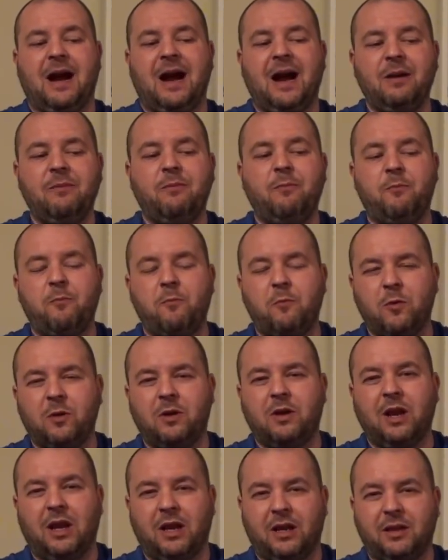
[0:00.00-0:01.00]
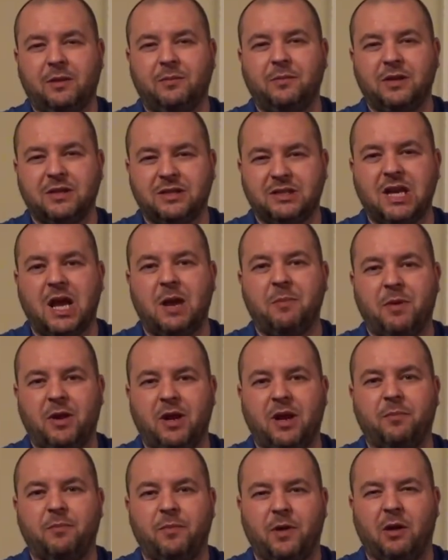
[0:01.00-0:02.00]
I would like them to step
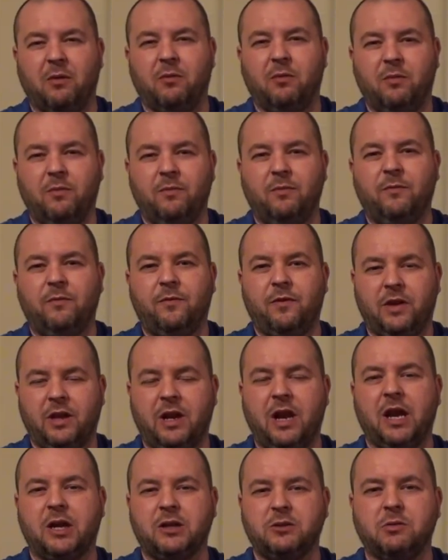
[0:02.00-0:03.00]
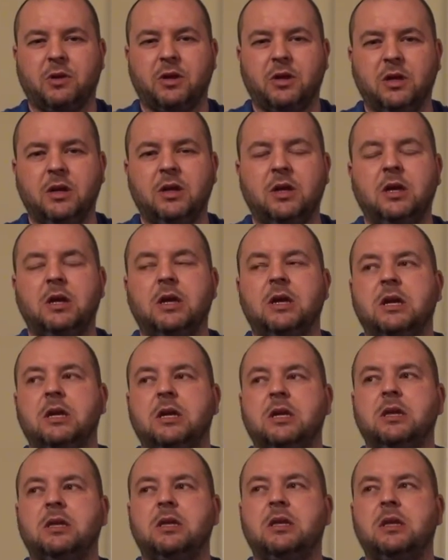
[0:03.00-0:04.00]
it up now for the next one.
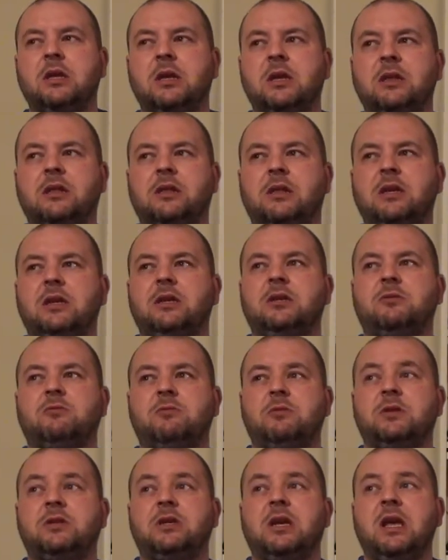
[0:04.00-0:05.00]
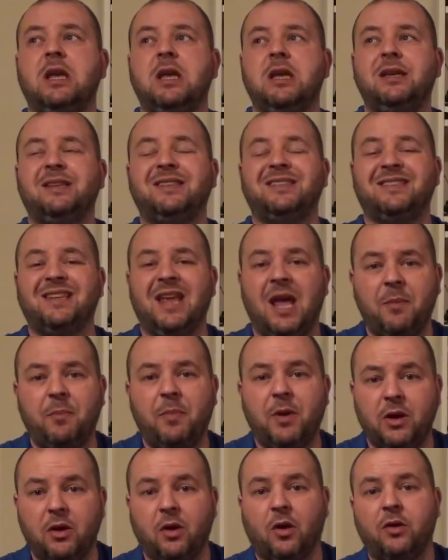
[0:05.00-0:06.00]
This was a
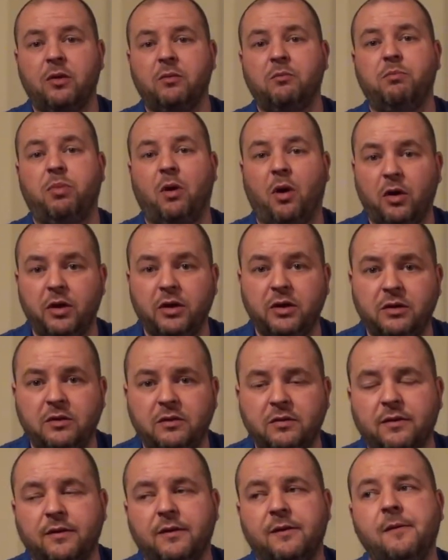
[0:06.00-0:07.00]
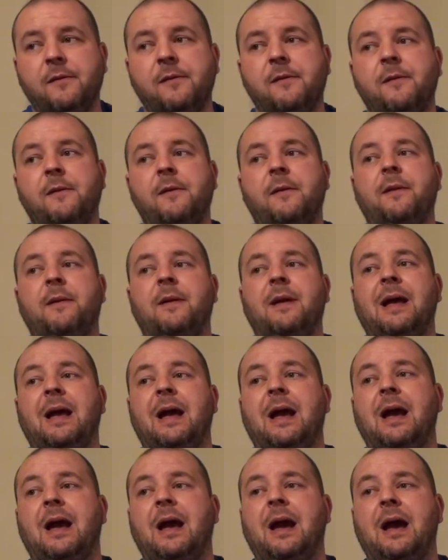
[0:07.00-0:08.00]
stepping on point,
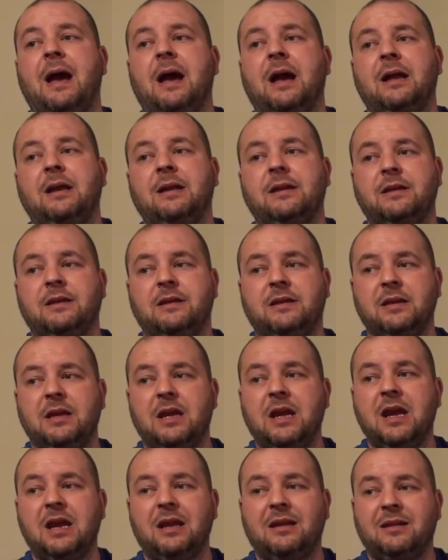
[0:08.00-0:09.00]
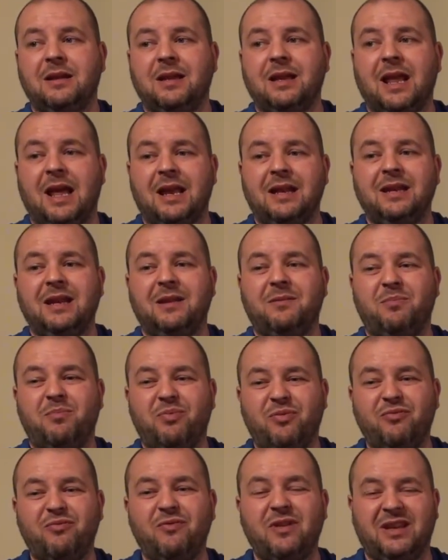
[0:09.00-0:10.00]
and it landed
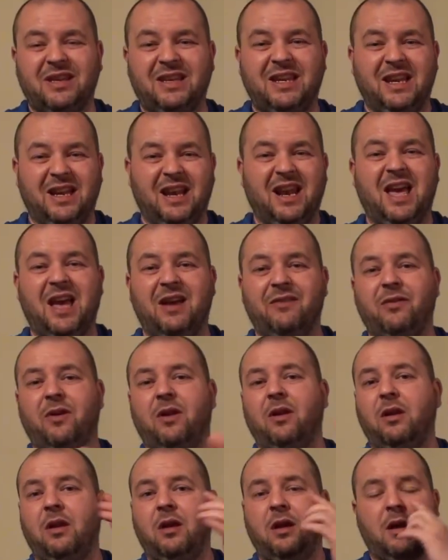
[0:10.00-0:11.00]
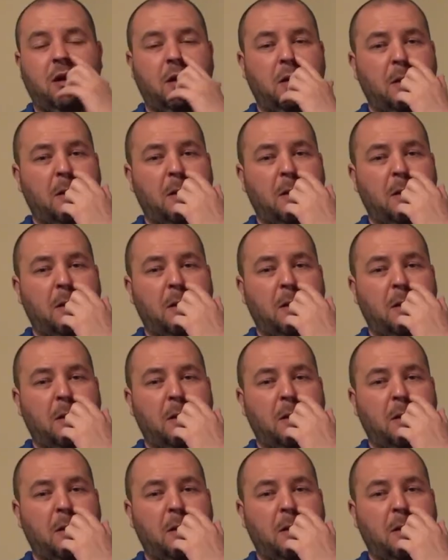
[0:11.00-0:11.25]
pretty level.